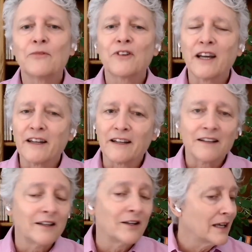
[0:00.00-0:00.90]
forgetting.
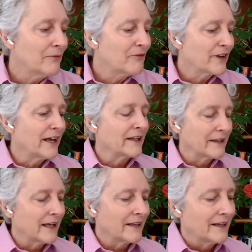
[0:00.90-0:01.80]
I keep forgetting
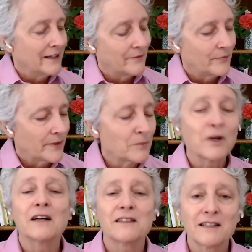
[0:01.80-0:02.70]
that the
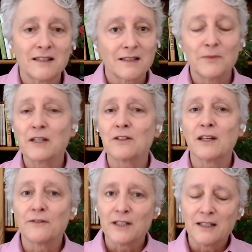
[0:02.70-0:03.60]
process is to make
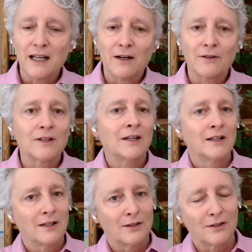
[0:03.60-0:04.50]
yourself sit down,
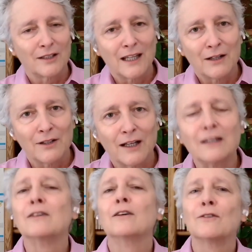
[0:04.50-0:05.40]
look at the
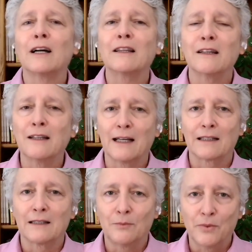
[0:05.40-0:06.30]
outline, you write the
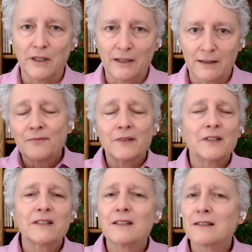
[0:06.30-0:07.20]
next bit.
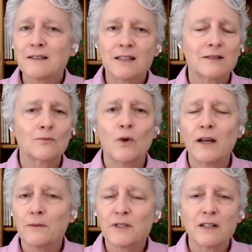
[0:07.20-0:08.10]
This is just why
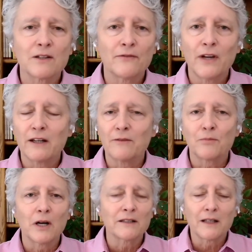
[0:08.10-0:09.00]
I'm such a fan of
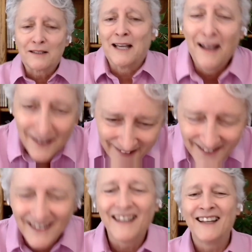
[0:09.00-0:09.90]
processing.
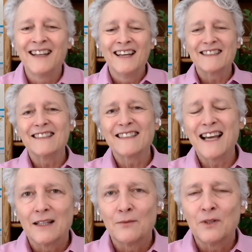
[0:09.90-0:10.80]
It's
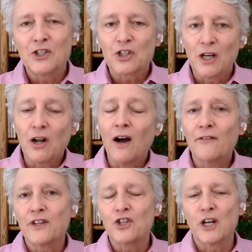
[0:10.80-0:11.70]
how we shut off
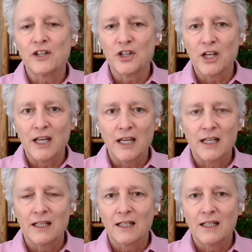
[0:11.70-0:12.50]
the judgy